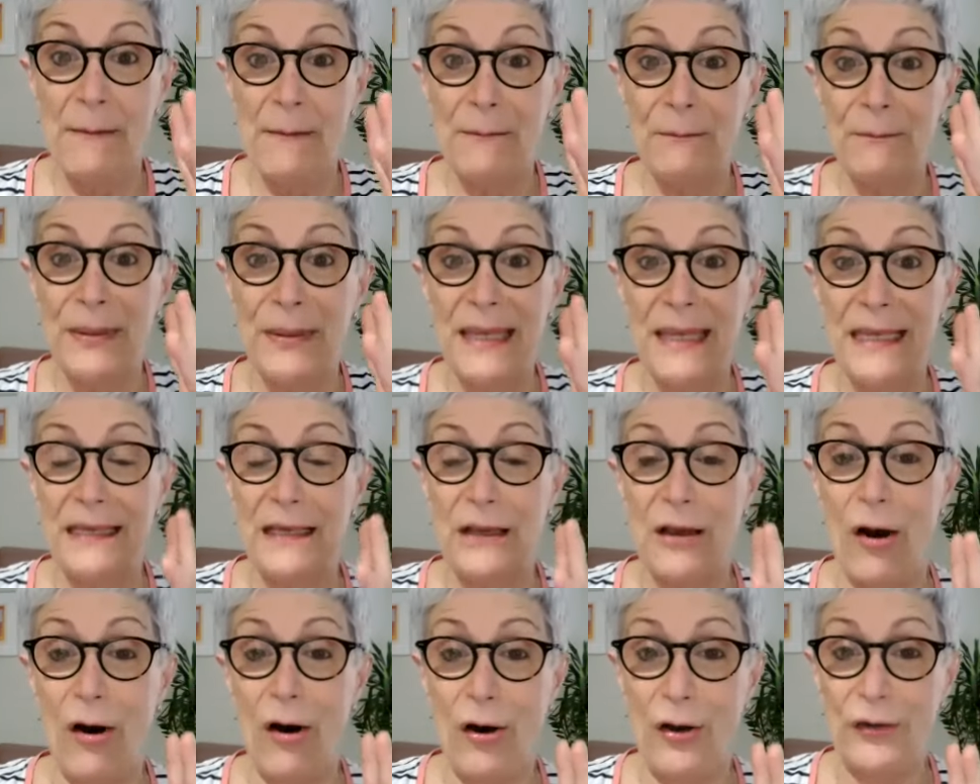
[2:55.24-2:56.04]

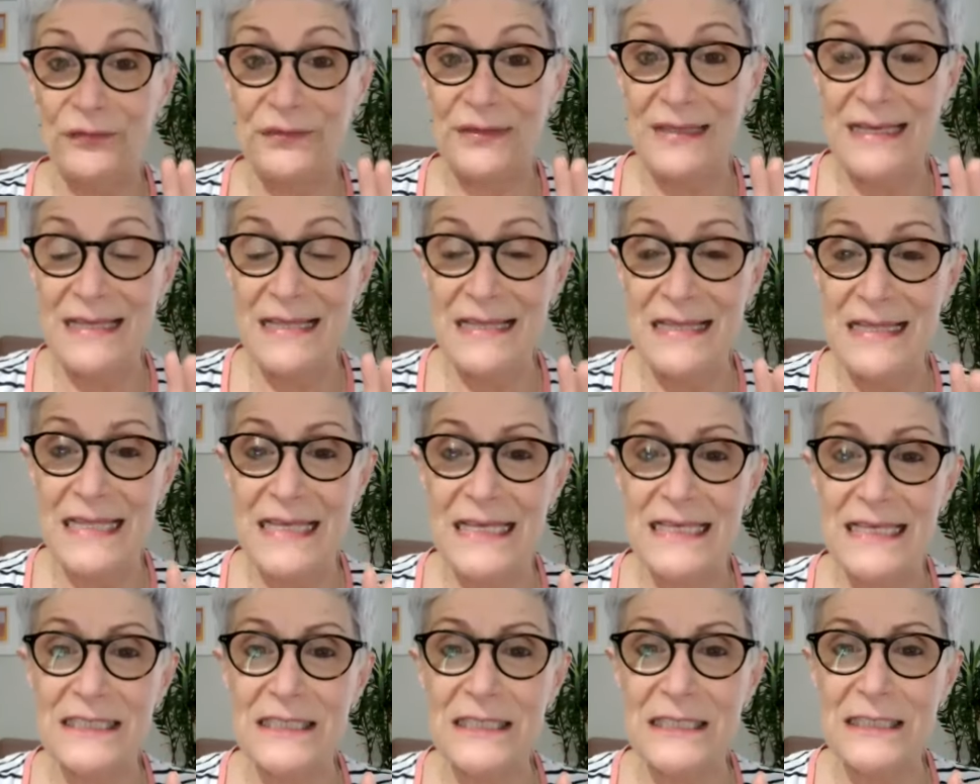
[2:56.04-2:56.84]
Because in
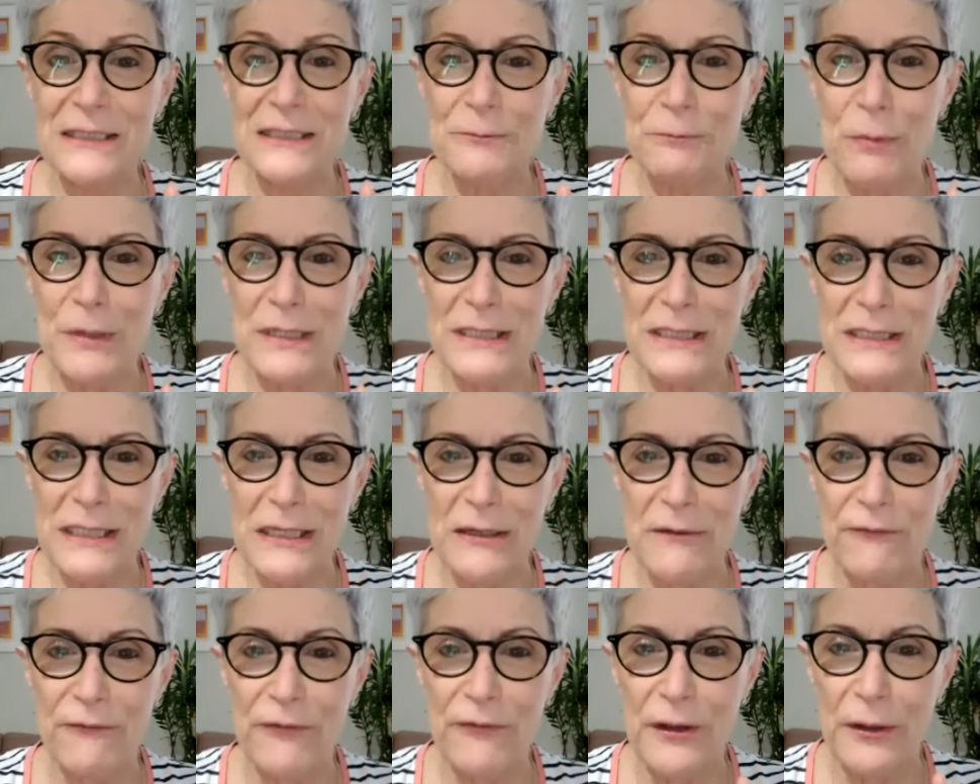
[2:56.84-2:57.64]
this
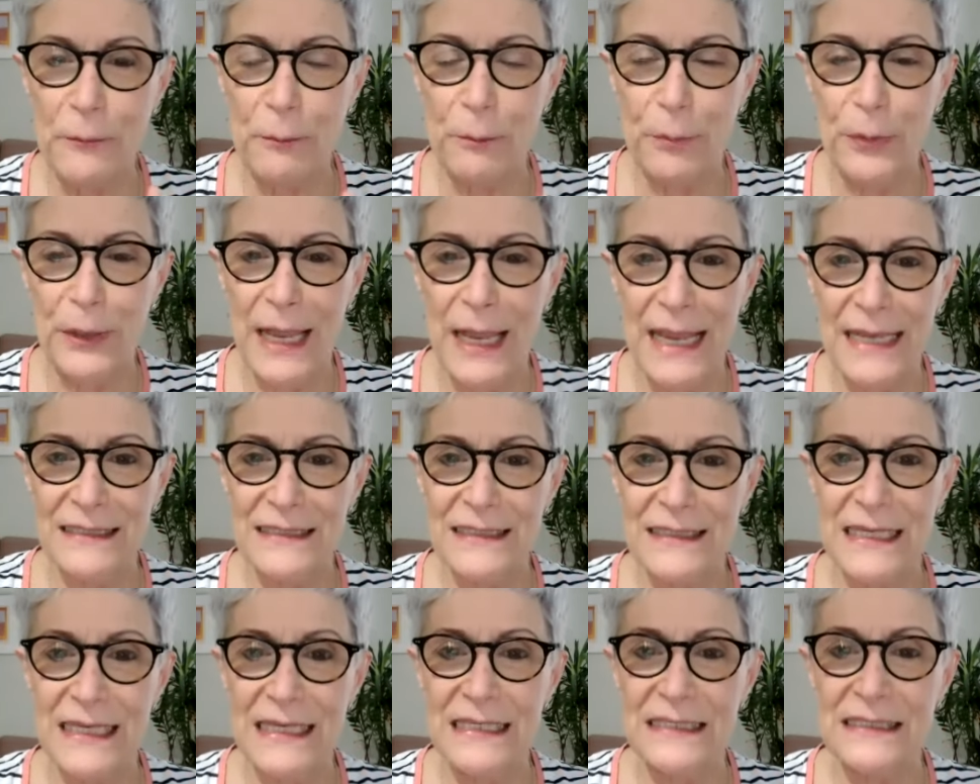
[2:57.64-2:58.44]
specific
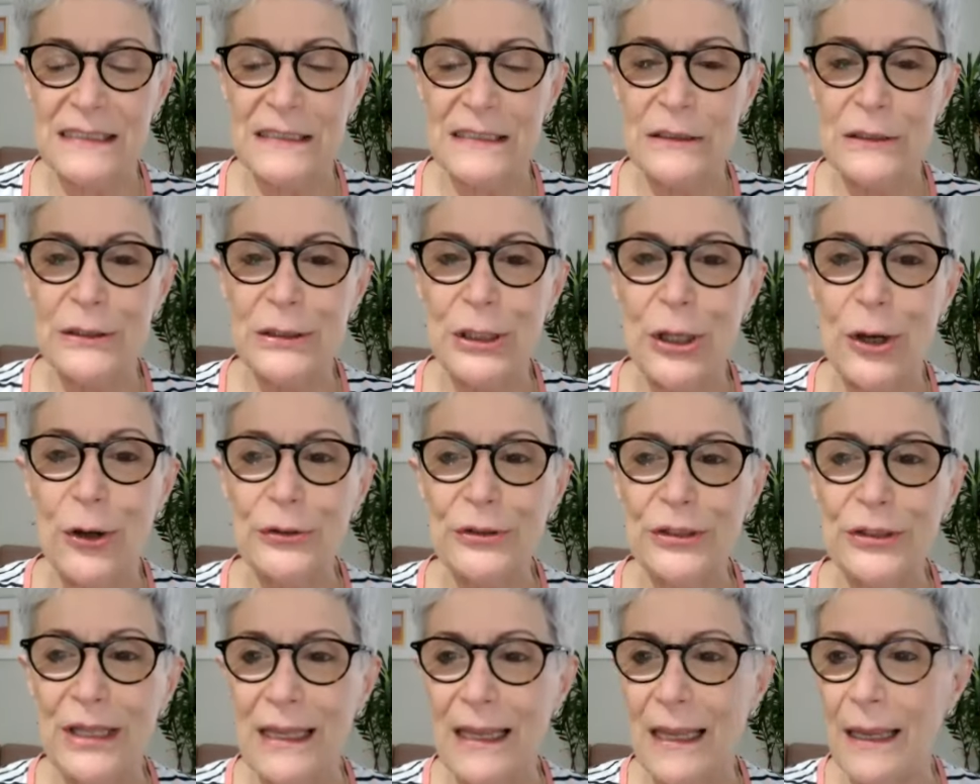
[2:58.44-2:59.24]
place is
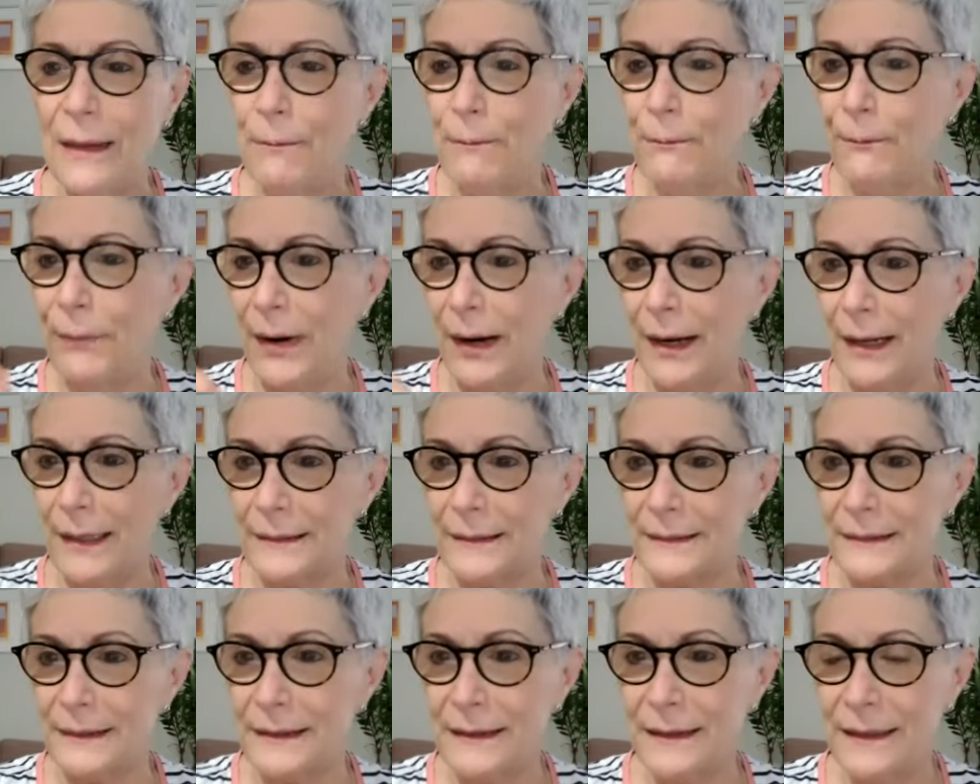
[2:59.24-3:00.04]
not a
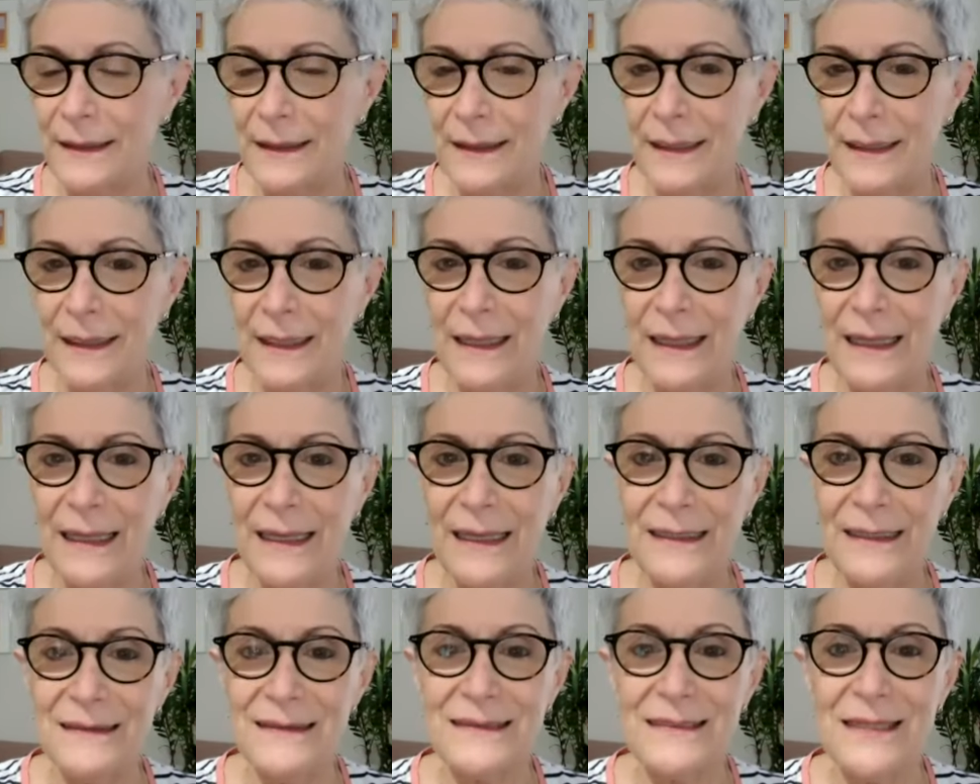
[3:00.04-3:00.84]
part,
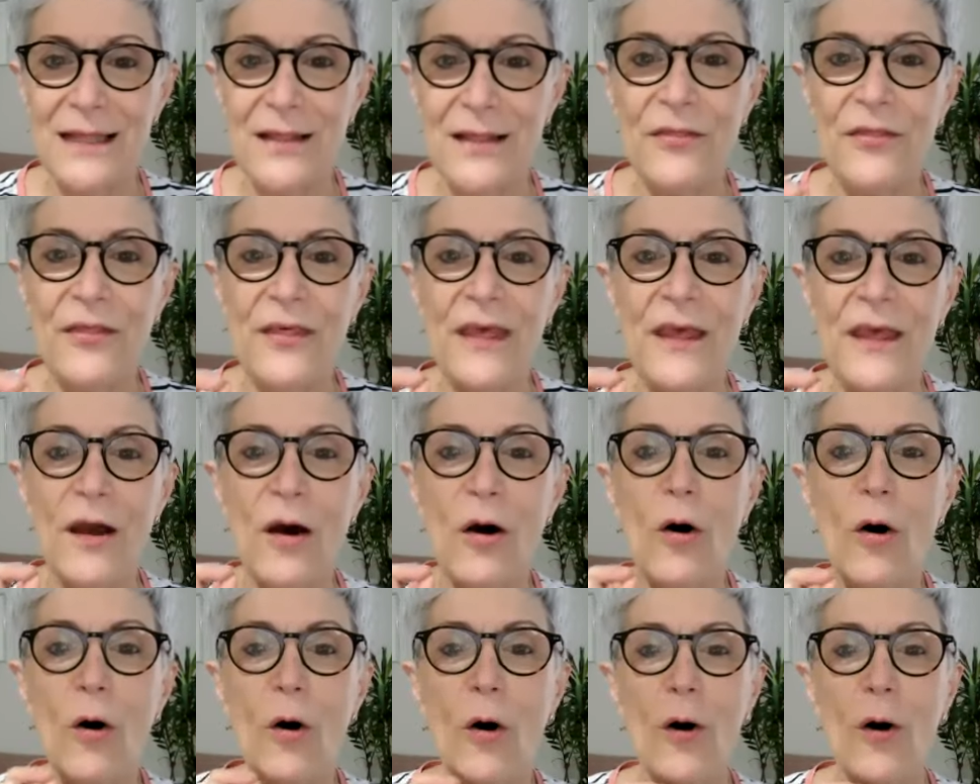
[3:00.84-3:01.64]
is the
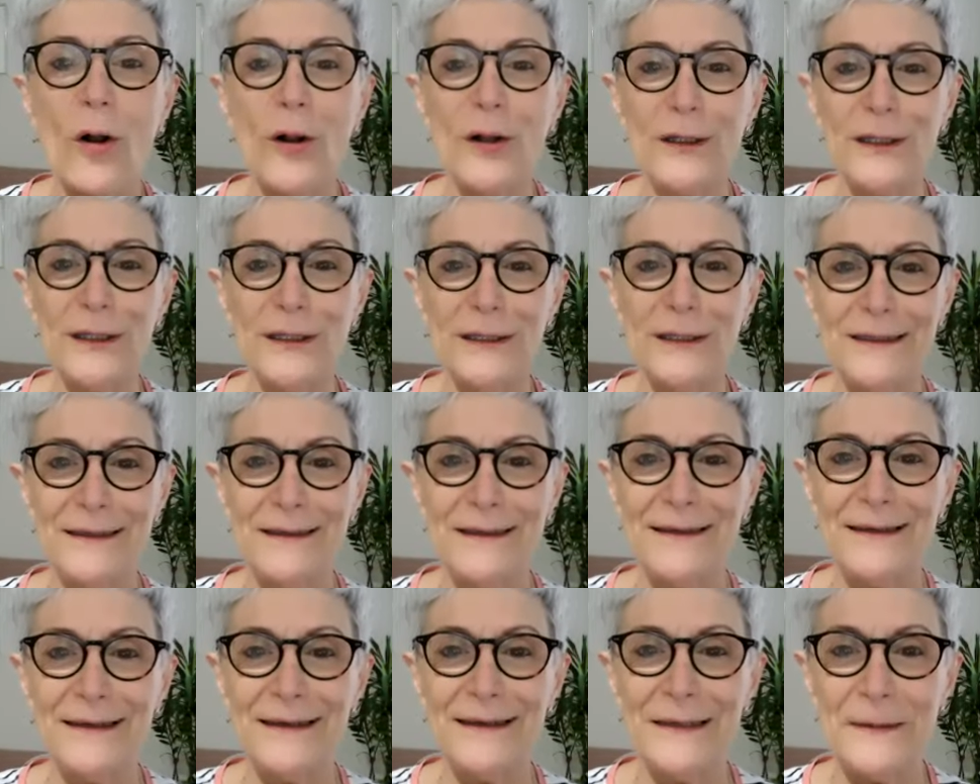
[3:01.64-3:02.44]
whole.
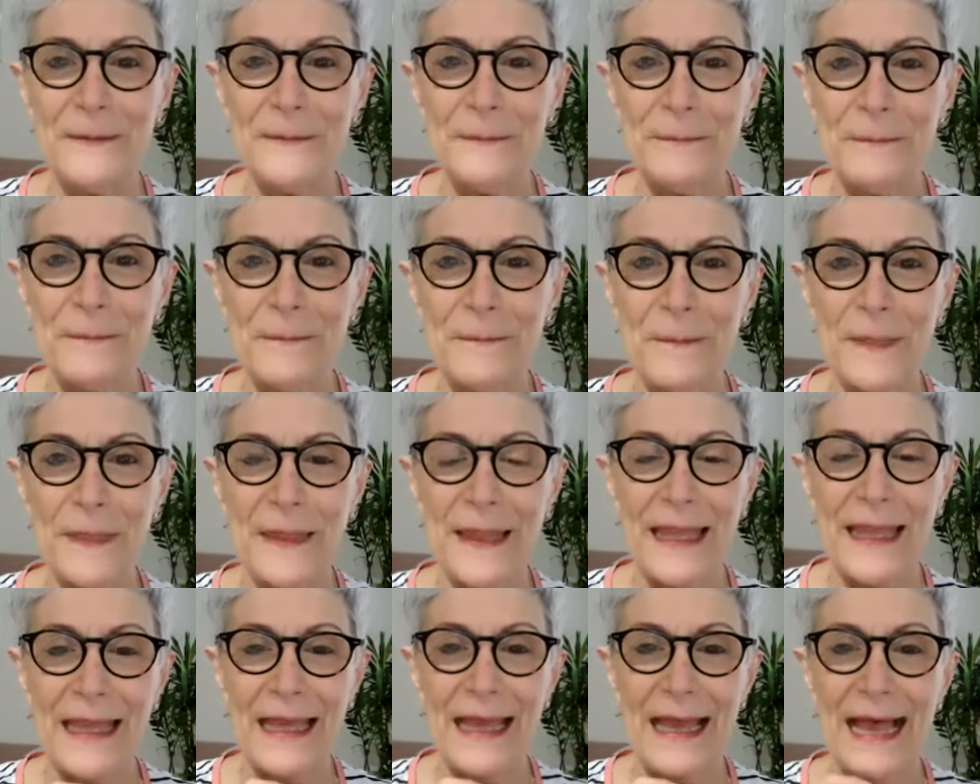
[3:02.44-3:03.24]

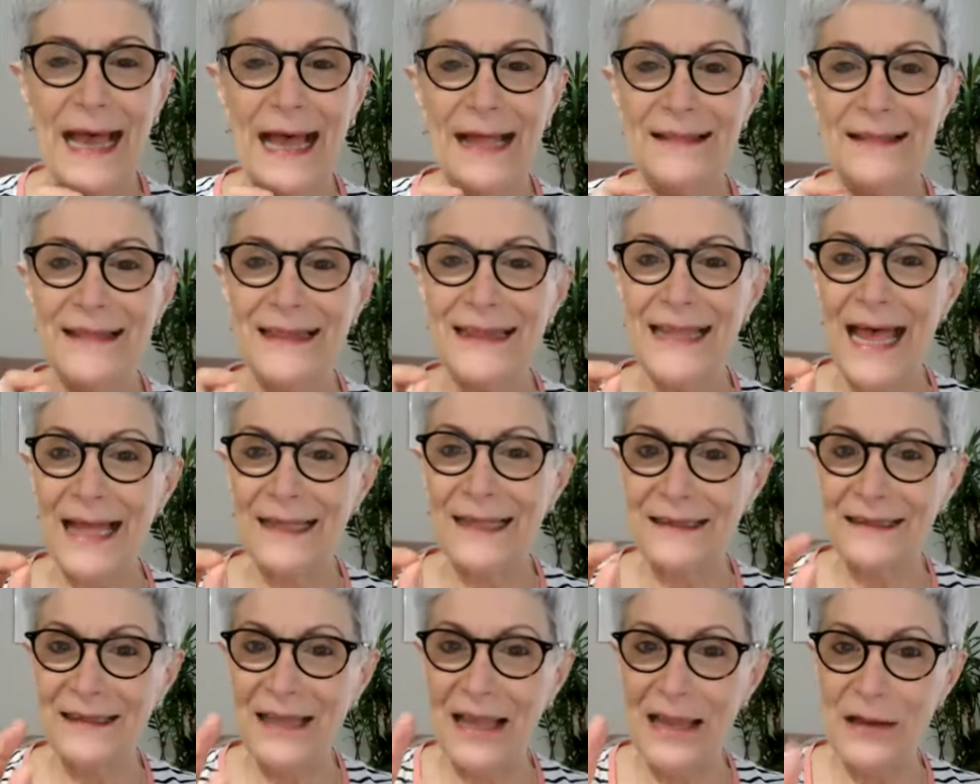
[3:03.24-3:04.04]
And
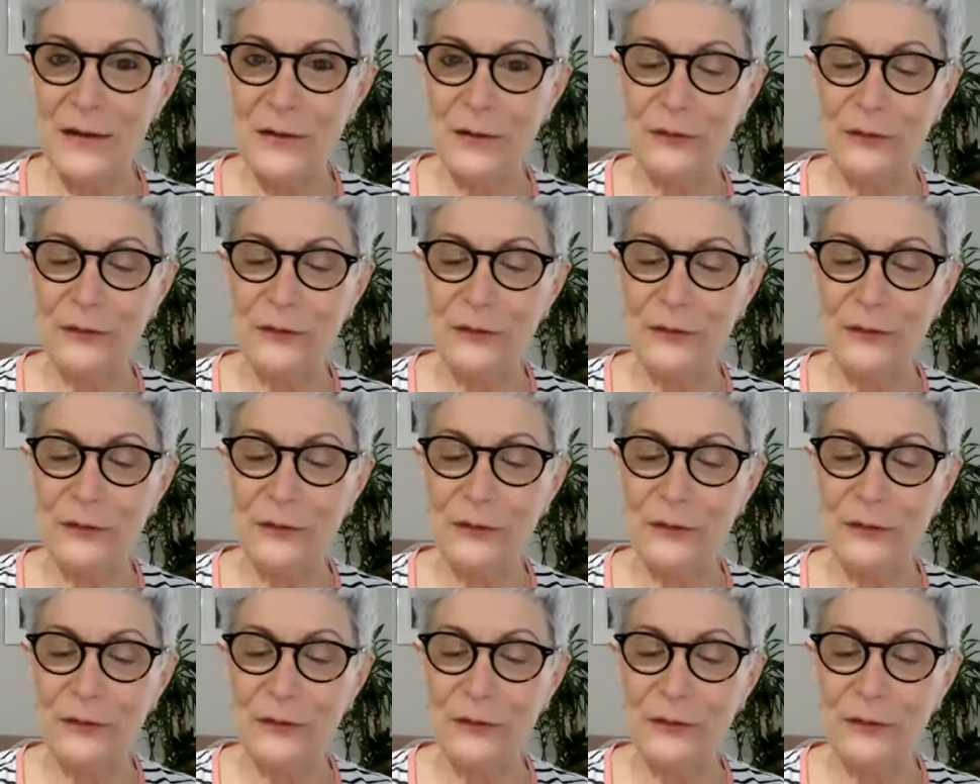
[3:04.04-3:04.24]
that takes